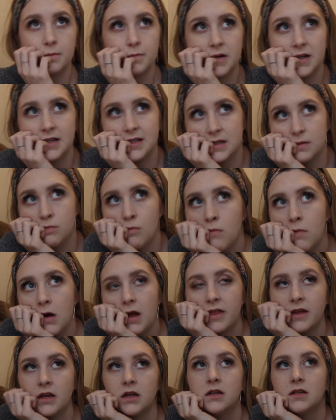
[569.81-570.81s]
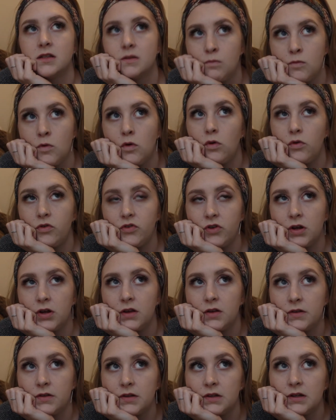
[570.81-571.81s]
But I think it's more
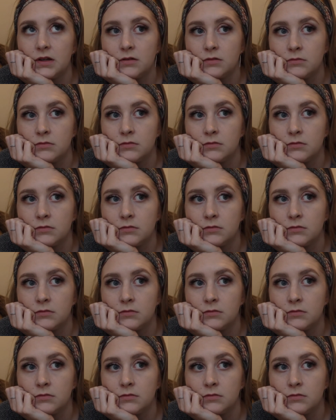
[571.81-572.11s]
just,